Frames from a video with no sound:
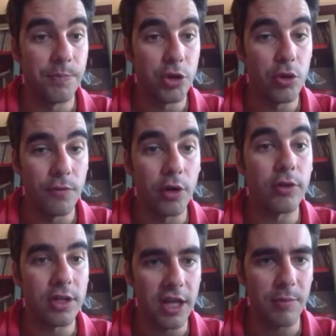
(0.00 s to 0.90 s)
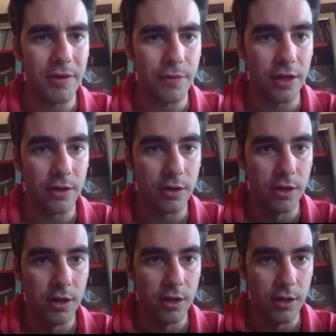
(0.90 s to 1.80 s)
university as my
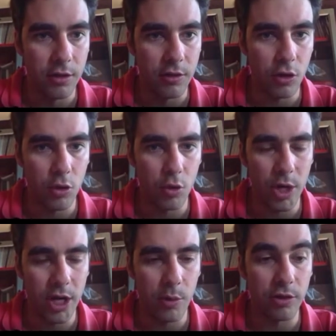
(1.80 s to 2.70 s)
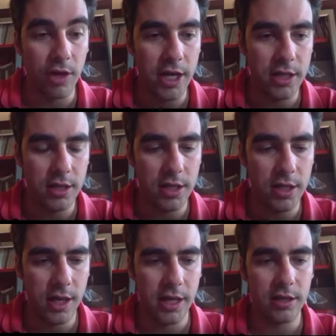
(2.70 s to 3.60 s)
father. So when I was
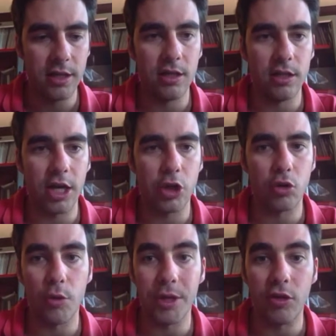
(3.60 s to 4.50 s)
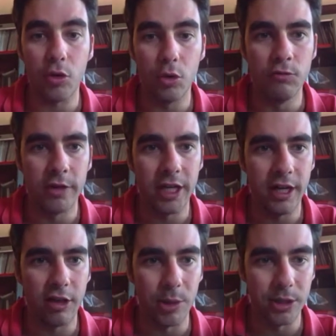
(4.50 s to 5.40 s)
18, I did the agronomic school in
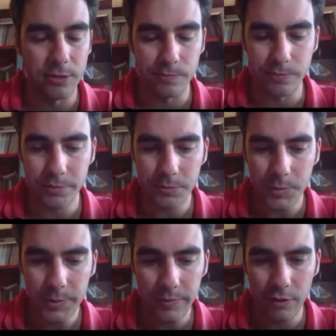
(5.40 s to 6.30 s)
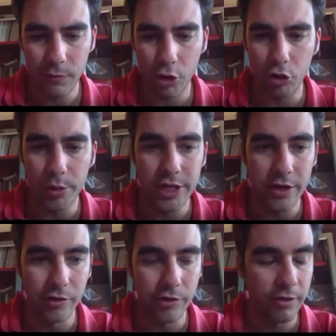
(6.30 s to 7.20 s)
Lisbon for 3
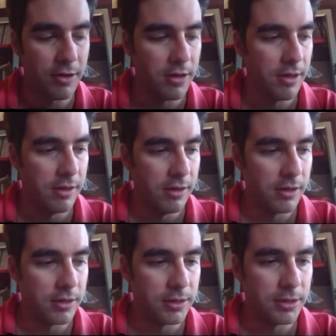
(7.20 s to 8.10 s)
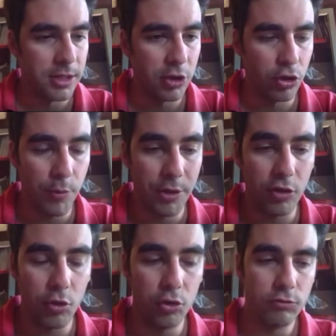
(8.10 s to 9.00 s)
years. Agronomic
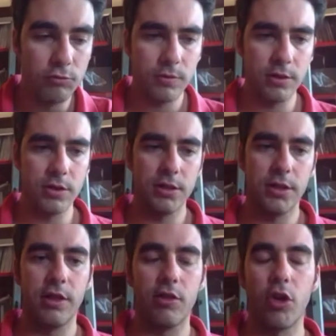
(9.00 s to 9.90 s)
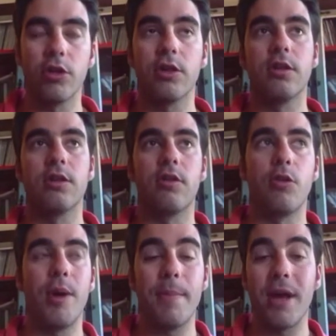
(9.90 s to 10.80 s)
school, it's not, so
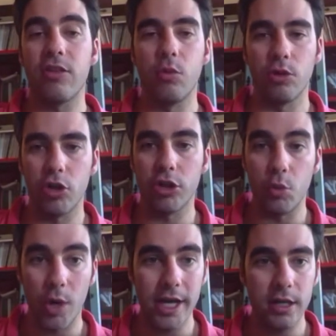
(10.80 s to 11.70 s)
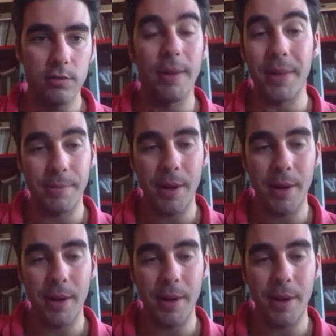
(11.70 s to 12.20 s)
my master was not in wine, my